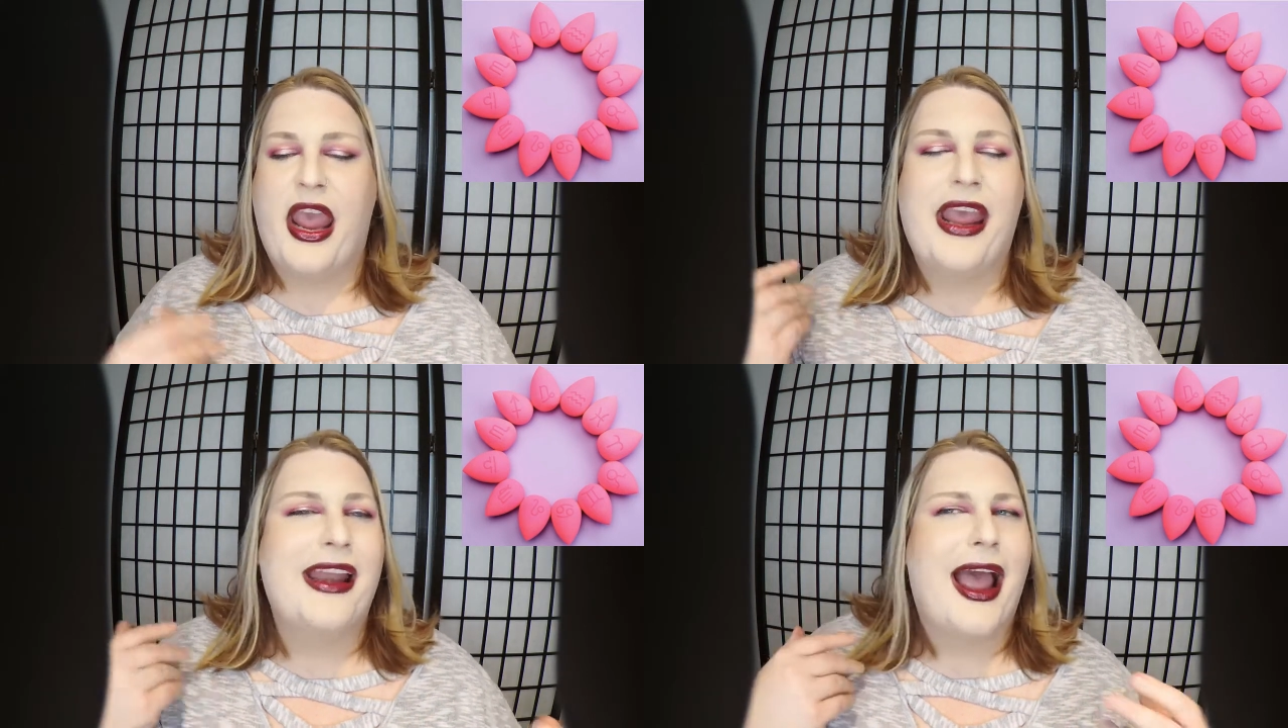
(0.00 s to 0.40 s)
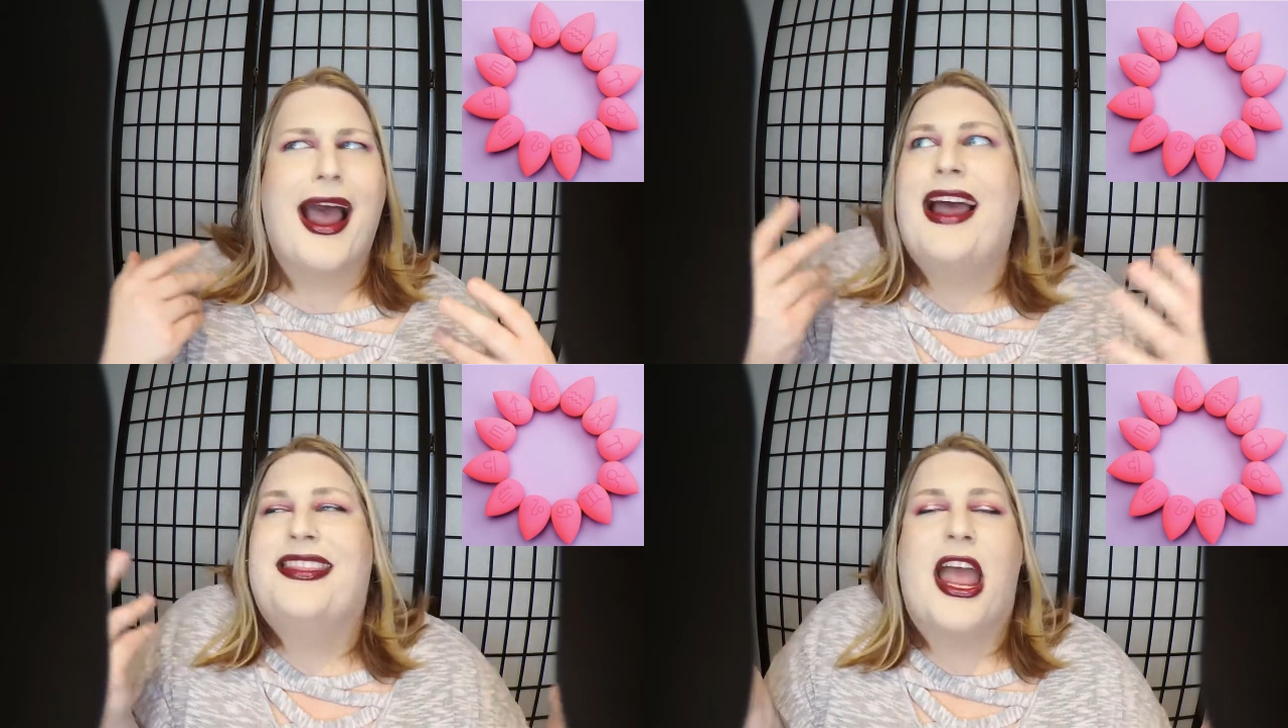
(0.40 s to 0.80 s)
and
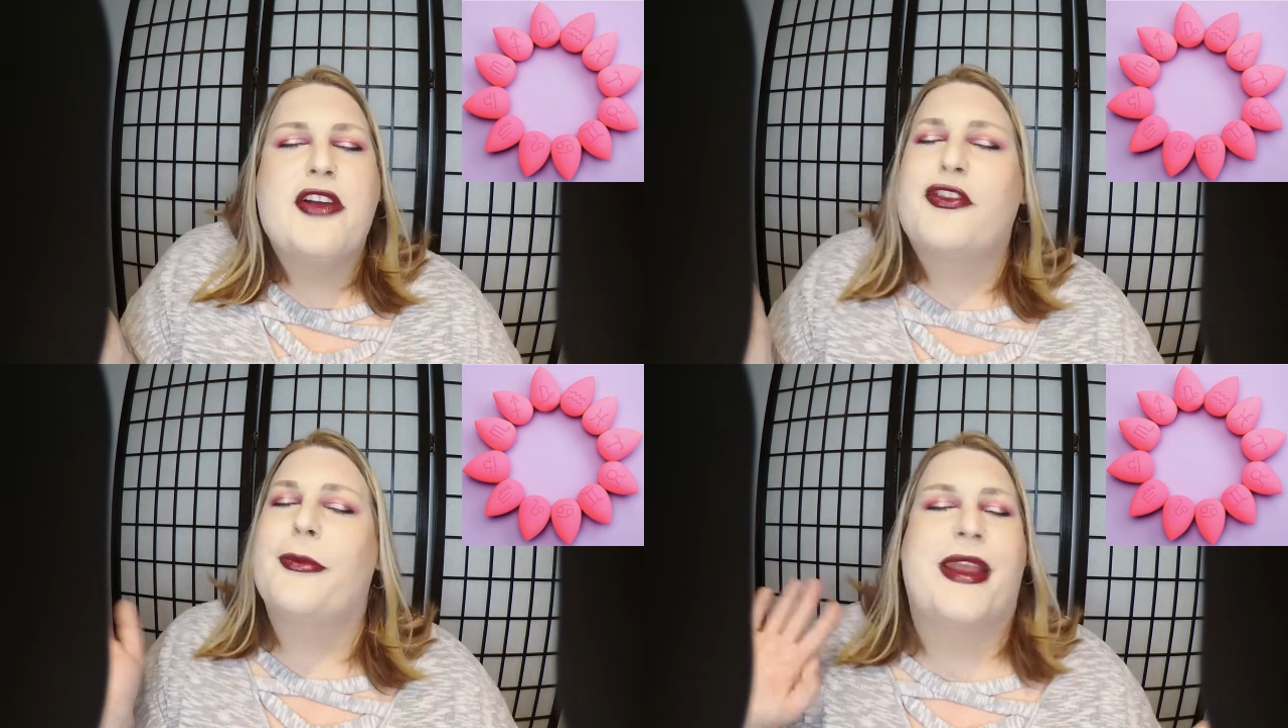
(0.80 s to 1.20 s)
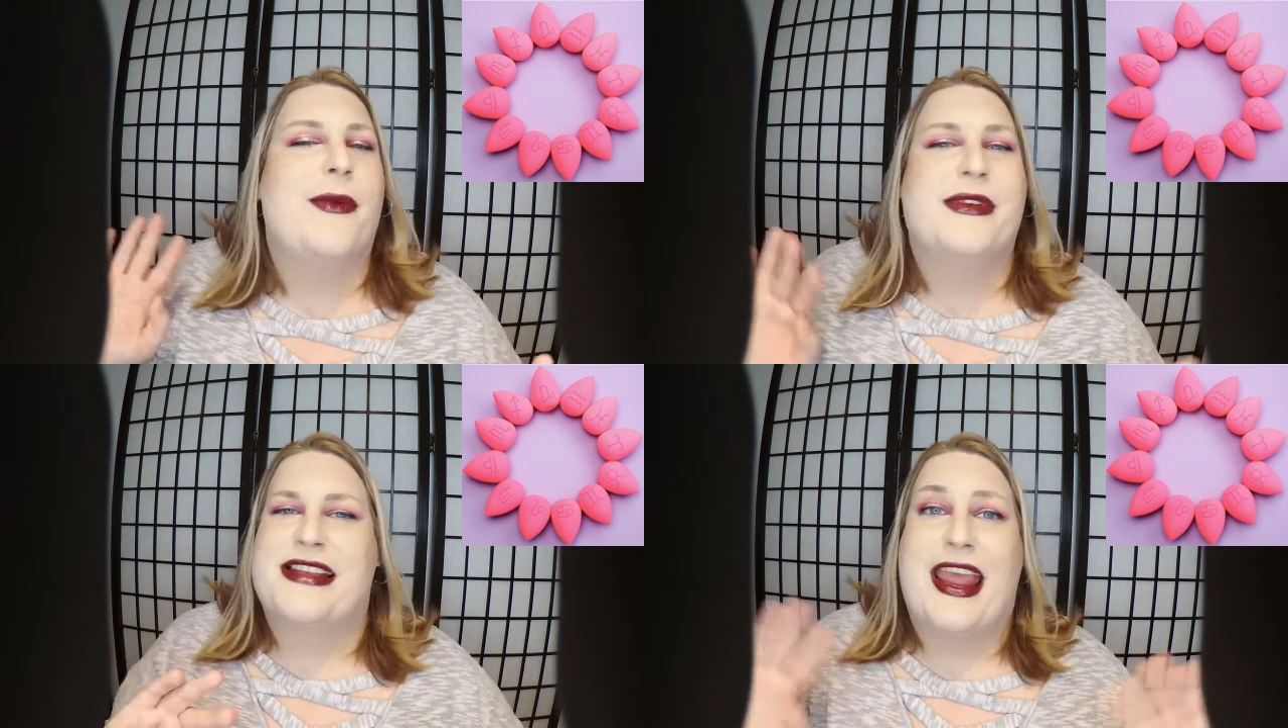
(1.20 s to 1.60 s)
that for me
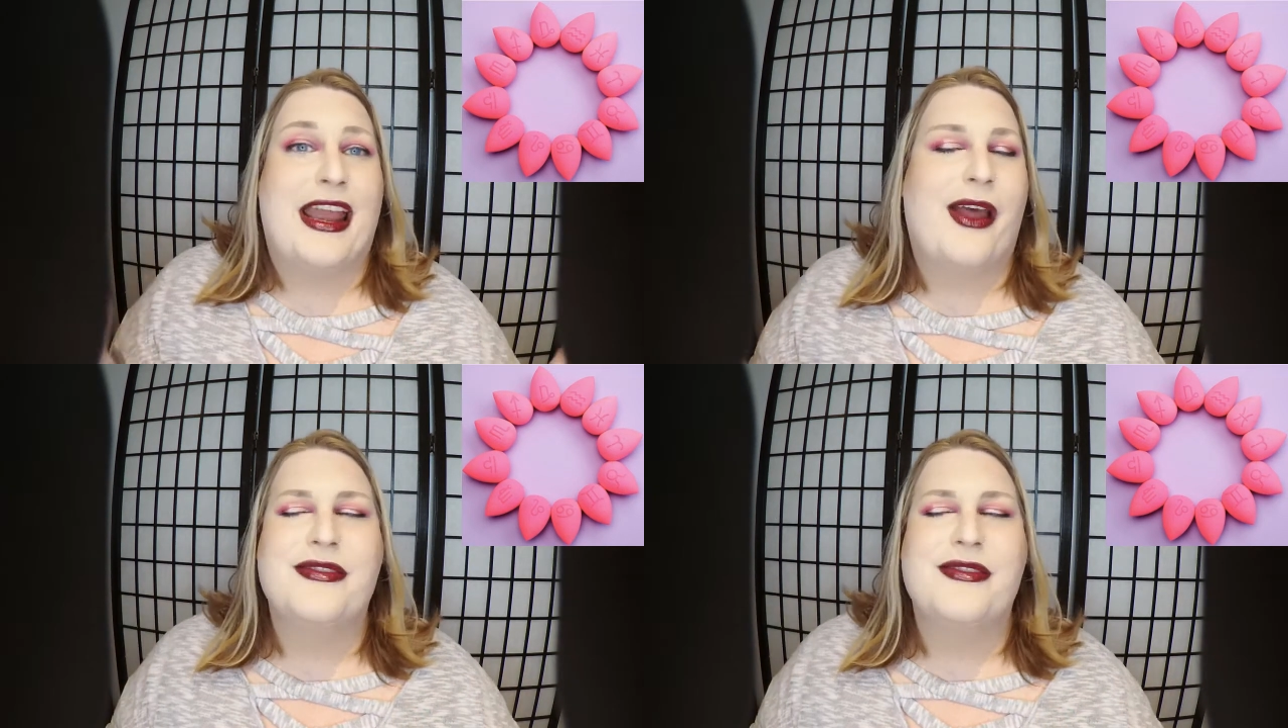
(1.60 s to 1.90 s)
was it.